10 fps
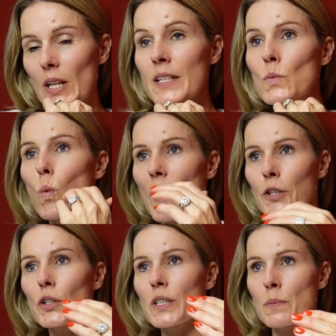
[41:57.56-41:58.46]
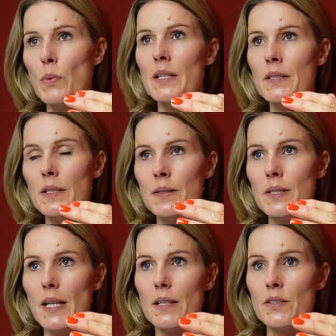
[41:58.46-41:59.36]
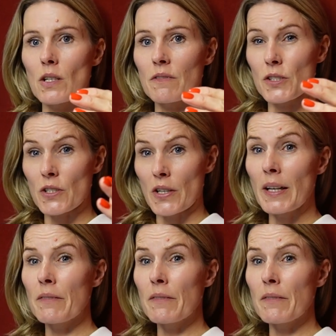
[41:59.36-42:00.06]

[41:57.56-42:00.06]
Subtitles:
It's when you express it instead of stuffing it down.